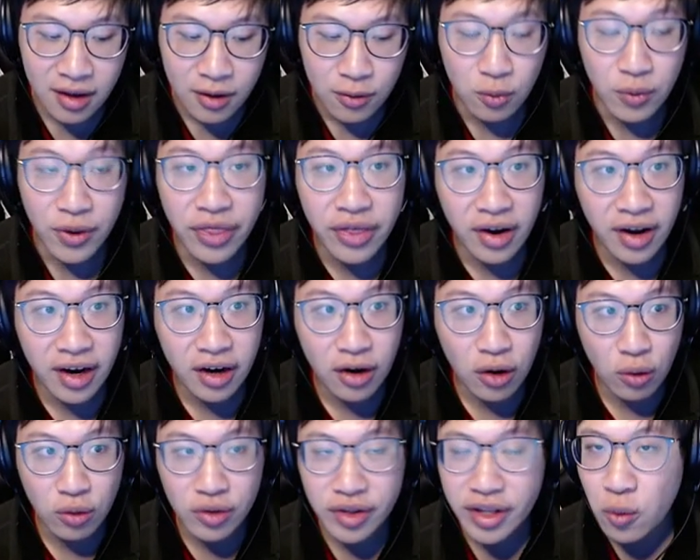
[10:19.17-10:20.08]
with their
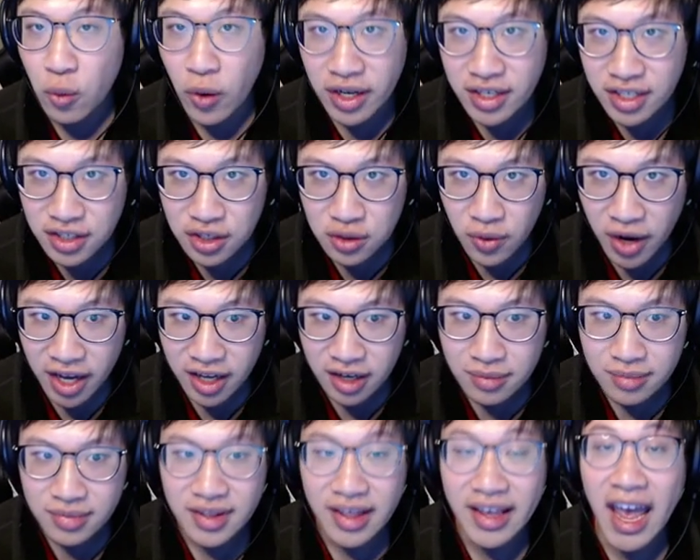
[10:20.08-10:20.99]
only one to two
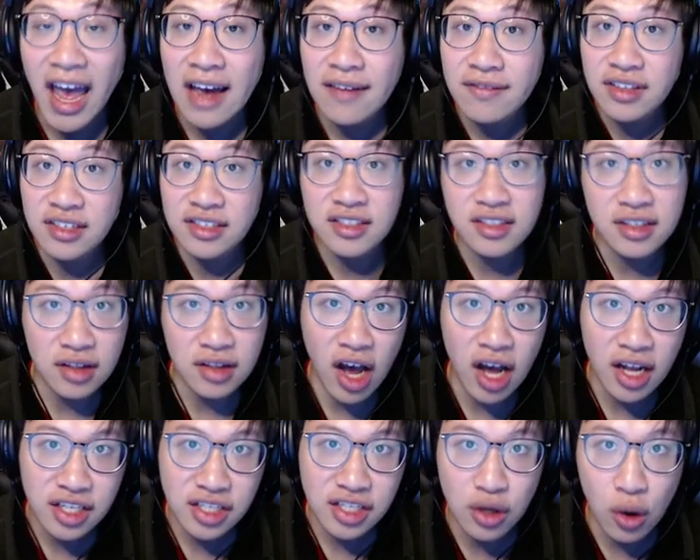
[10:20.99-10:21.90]
items, they have the
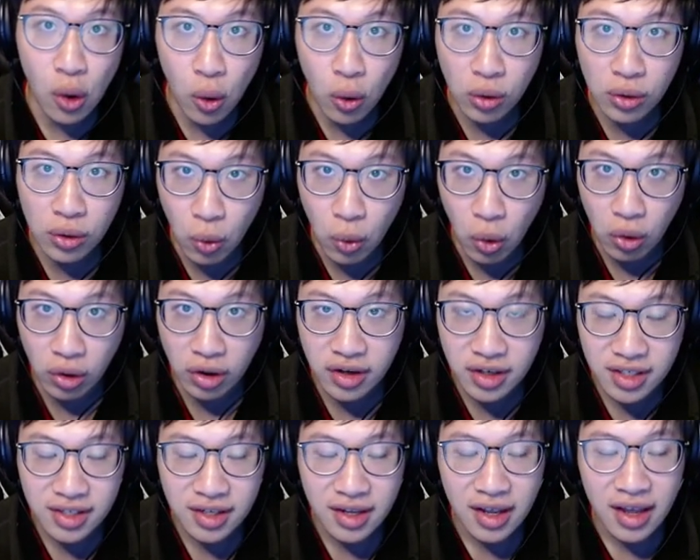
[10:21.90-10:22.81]
slots to hold
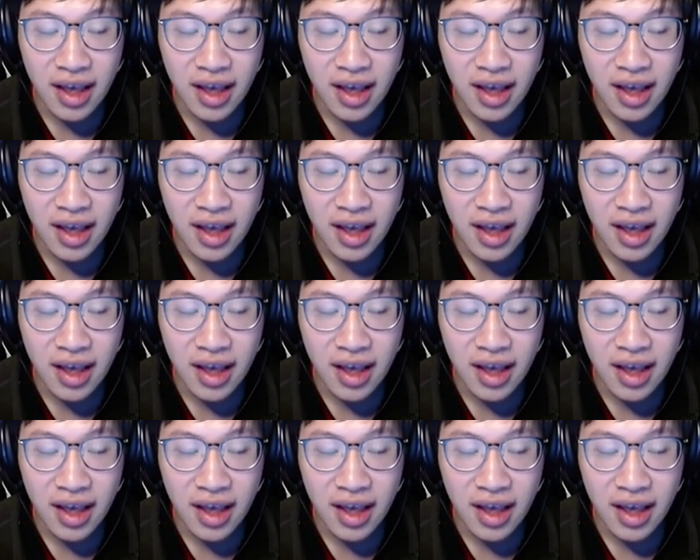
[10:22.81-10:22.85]
wards,